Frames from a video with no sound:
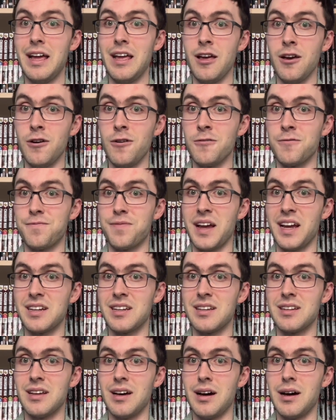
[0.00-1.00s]

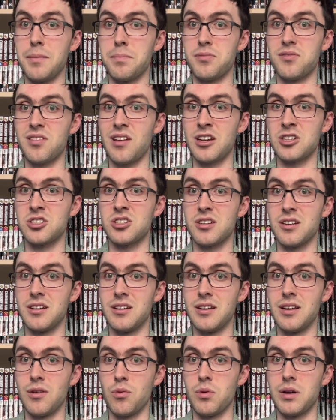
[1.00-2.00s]
ill-fated
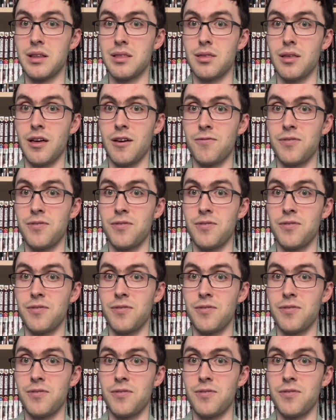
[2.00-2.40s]
obsession with